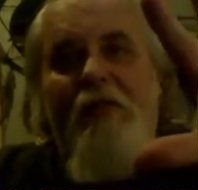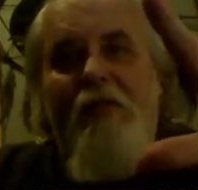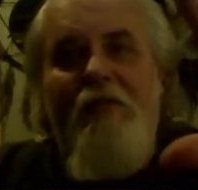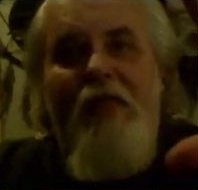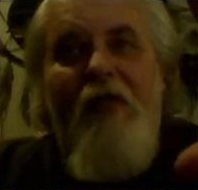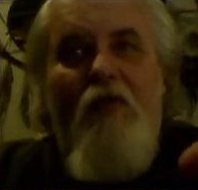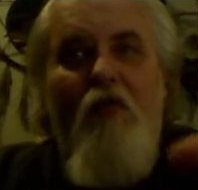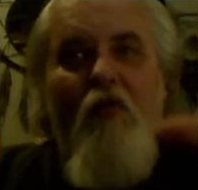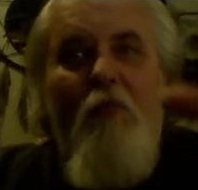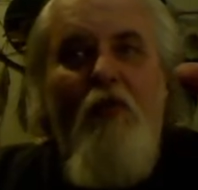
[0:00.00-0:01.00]
See how
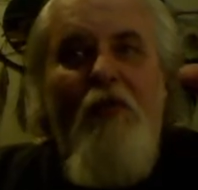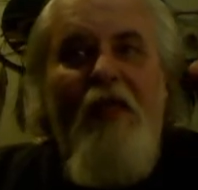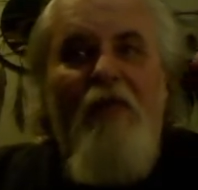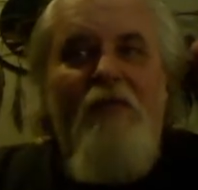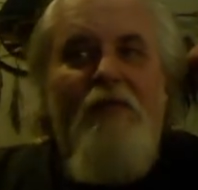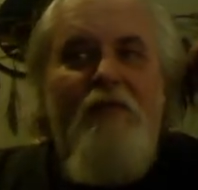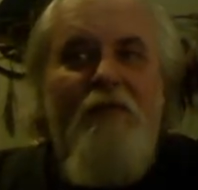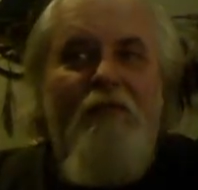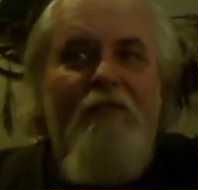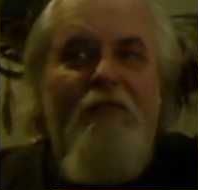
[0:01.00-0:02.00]
normal that looks?
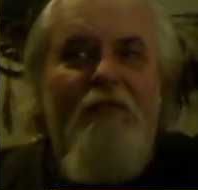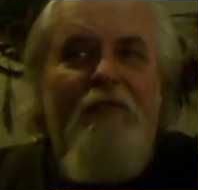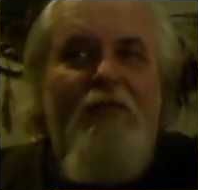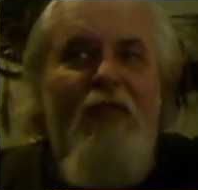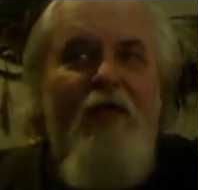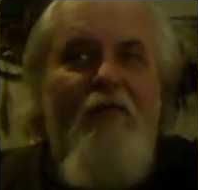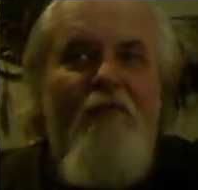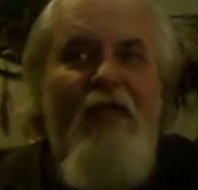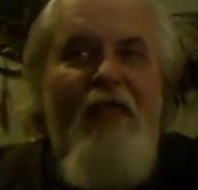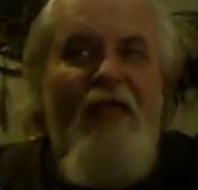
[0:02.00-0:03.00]
See all the
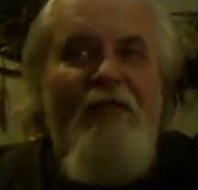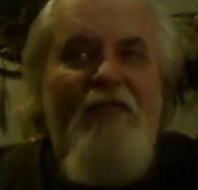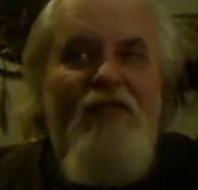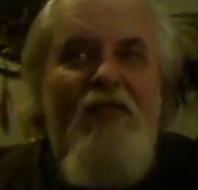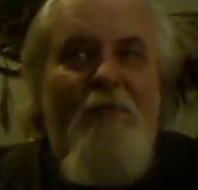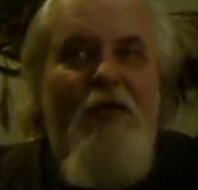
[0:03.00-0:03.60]
veins and shit in my